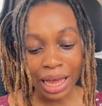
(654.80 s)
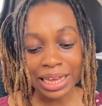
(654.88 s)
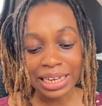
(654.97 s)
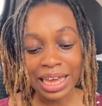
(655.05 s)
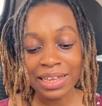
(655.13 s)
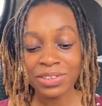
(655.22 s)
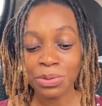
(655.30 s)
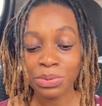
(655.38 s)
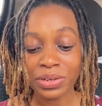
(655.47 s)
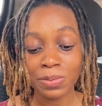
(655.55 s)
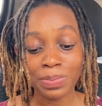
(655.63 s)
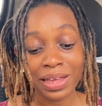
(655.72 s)
he ends up
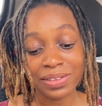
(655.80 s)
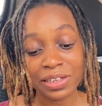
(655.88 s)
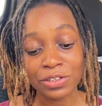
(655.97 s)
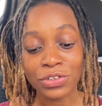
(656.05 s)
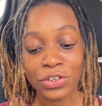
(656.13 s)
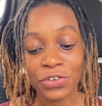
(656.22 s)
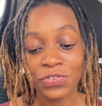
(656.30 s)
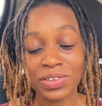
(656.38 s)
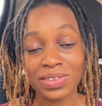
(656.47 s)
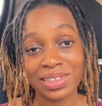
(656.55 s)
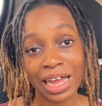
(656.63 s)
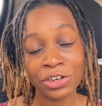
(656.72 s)
respecting Theo for
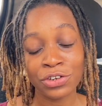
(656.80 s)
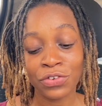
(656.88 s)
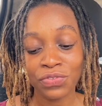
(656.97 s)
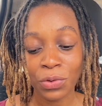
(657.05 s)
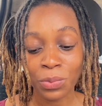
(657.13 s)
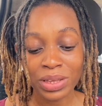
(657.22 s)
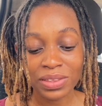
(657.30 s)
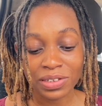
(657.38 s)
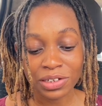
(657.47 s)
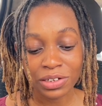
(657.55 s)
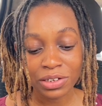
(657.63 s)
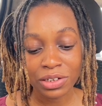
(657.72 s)
standing up for
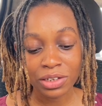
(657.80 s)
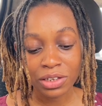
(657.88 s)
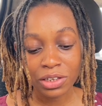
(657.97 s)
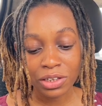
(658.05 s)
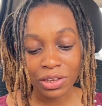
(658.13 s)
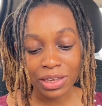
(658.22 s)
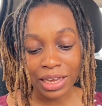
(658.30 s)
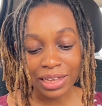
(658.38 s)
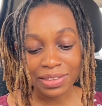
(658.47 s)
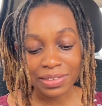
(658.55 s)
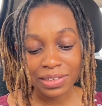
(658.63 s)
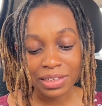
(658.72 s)
Winter, you
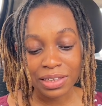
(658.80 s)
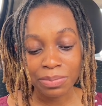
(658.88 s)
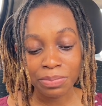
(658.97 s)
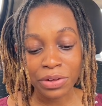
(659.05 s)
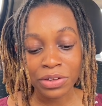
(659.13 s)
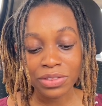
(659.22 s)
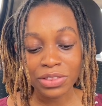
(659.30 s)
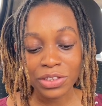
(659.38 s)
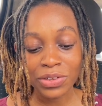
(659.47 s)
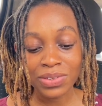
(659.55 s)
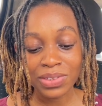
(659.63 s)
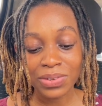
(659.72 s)
get. But
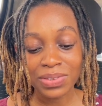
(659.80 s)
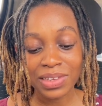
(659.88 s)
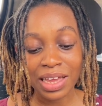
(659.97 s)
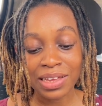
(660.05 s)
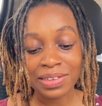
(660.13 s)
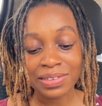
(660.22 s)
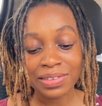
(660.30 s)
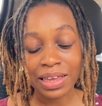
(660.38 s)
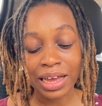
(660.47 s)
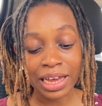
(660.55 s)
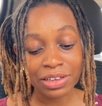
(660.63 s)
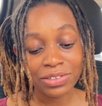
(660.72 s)
Theo still says,
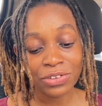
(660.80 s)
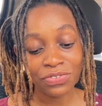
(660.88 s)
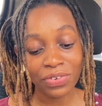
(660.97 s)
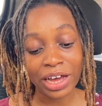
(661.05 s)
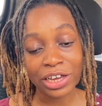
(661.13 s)
I still fire